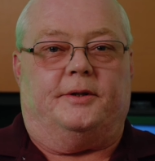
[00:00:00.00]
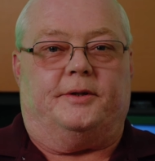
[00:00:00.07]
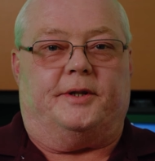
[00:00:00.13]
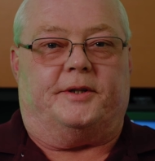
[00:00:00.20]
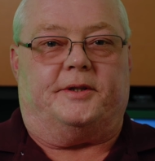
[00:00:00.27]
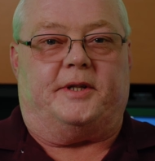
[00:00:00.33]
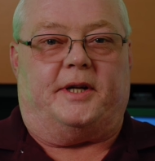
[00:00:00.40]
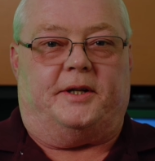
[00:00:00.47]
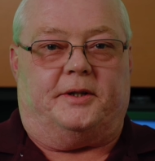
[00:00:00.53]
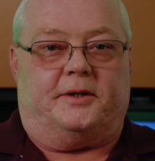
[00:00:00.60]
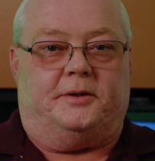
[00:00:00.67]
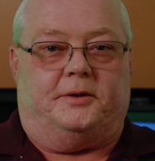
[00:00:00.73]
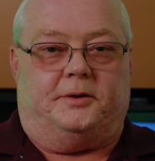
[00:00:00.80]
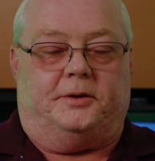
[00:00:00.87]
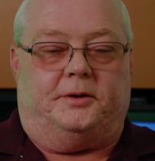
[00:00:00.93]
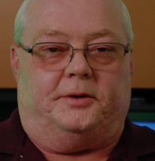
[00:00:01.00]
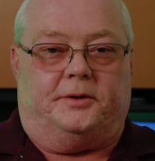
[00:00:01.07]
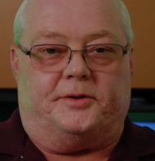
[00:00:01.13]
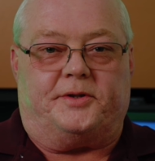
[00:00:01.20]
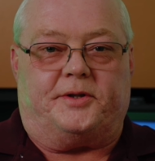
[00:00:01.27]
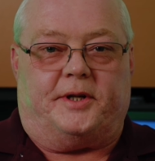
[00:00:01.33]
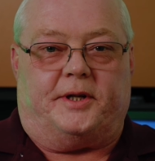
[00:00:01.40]
the
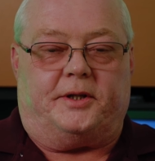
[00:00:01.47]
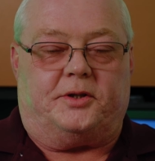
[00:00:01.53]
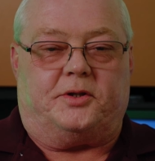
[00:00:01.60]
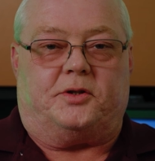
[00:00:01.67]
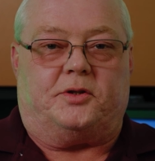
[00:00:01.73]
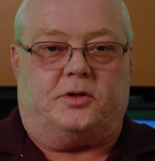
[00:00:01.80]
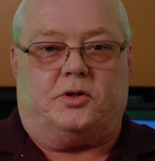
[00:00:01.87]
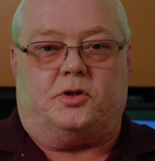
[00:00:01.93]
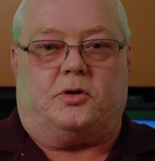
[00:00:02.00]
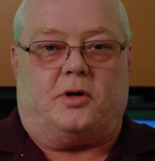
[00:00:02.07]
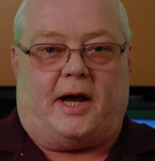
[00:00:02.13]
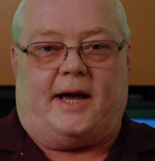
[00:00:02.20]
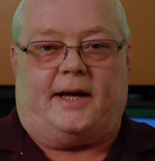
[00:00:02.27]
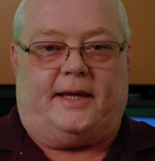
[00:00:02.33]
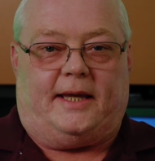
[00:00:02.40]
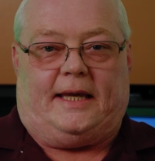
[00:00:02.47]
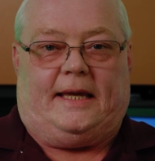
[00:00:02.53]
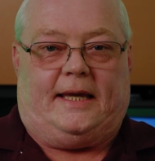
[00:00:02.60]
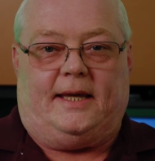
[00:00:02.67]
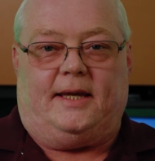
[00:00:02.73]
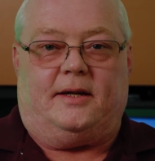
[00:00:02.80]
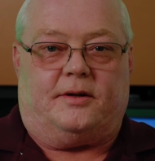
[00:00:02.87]
Tentacle Sync Track
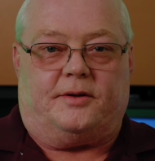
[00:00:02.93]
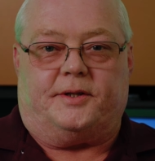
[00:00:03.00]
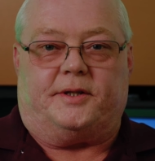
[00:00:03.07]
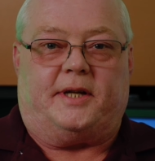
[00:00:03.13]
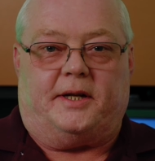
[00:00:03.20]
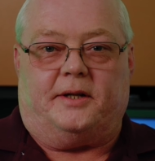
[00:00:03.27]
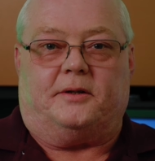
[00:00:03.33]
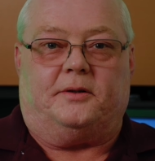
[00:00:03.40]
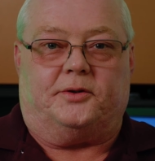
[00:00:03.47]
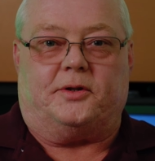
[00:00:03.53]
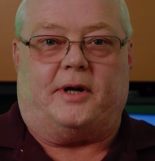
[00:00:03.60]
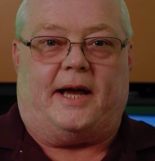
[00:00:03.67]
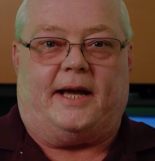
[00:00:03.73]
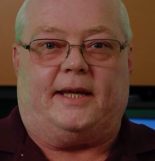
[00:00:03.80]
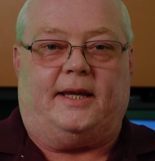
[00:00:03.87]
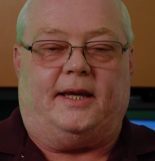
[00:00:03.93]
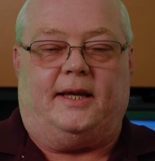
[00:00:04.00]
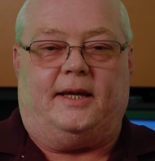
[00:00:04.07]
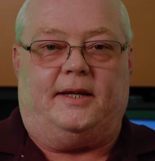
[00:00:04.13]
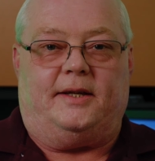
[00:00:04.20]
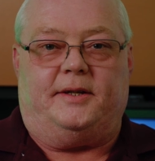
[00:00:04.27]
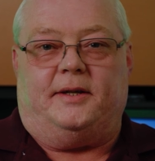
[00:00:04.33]
E or the Tentacle Track
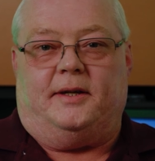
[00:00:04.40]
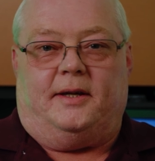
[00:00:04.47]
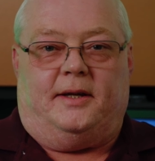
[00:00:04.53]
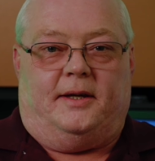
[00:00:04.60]
E,